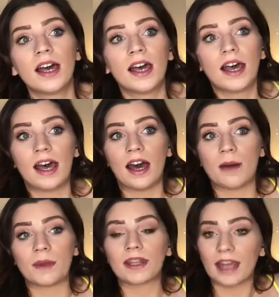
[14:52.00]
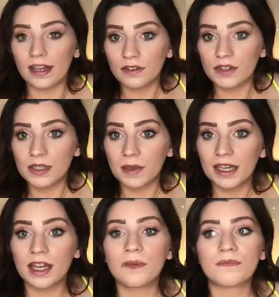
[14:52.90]
at the end of this week
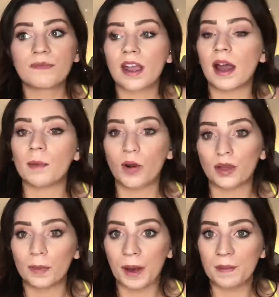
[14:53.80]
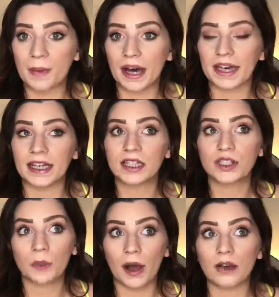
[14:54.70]
all about my
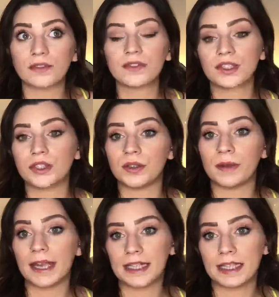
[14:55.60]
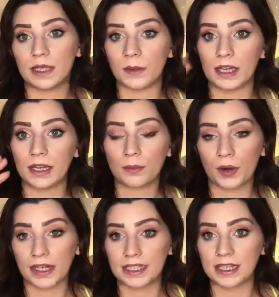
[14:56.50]
12 to 18 week
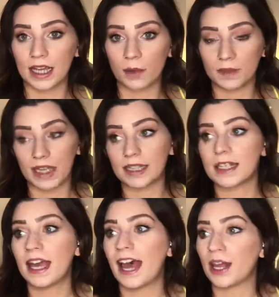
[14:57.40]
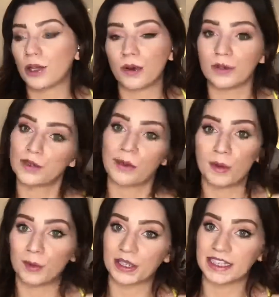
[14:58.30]
pregnancy update. I'll go into a bit
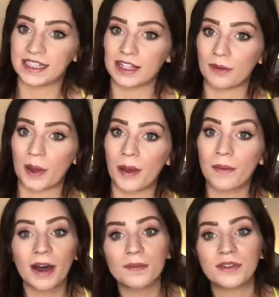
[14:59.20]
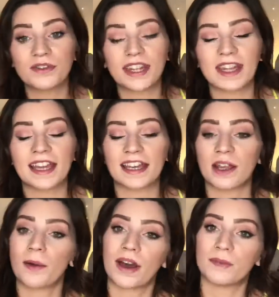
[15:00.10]
more detail about how I've been feeling and how I've been